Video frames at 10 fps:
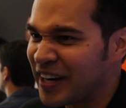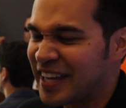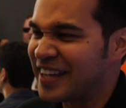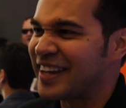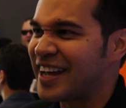to
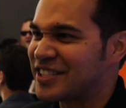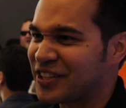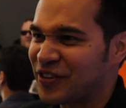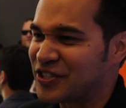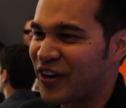kick his ass
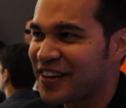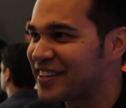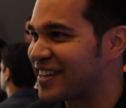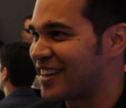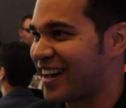just for
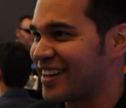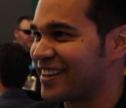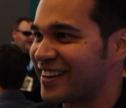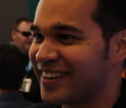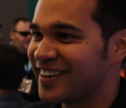dressing in that, you
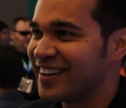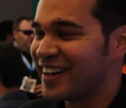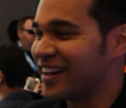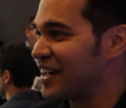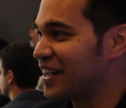know?
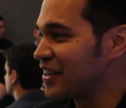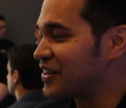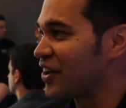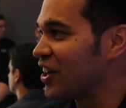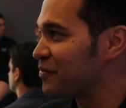It, it,
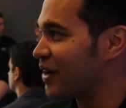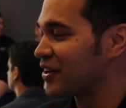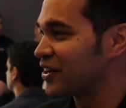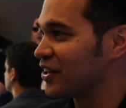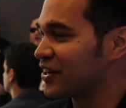it's all
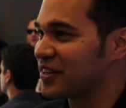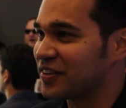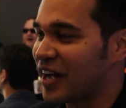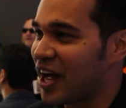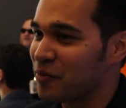about your look and
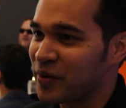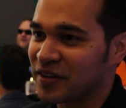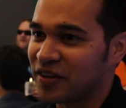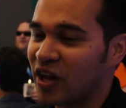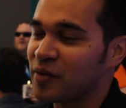style, but
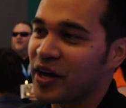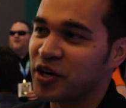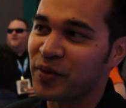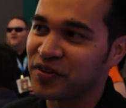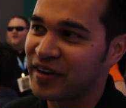it's all about
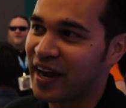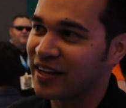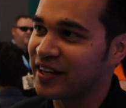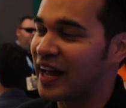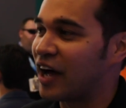your
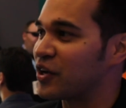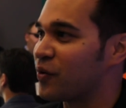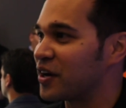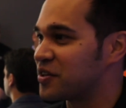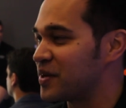personality and how you
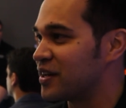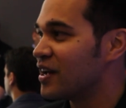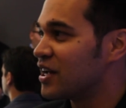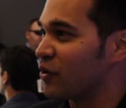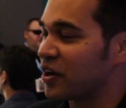want it to be.
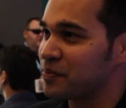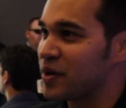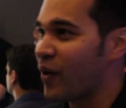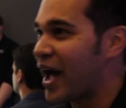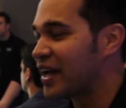You want it to be
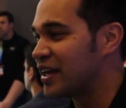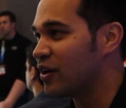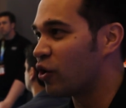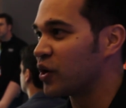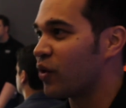
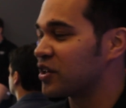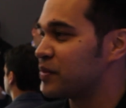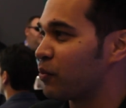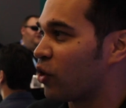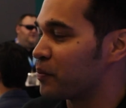wacky or do you want it to
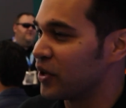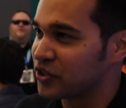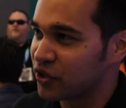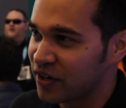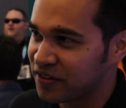be more
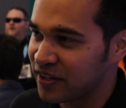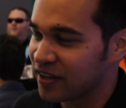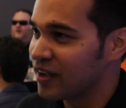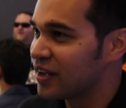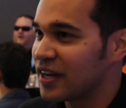militaristic?
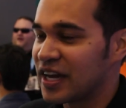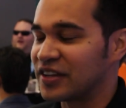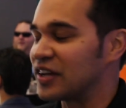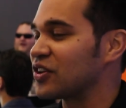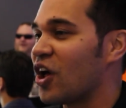
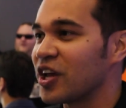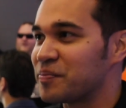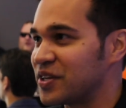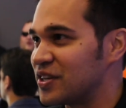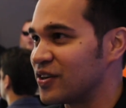it, it's all
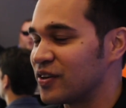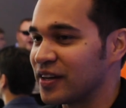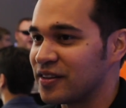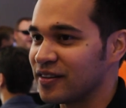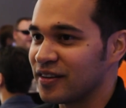up to you. It's,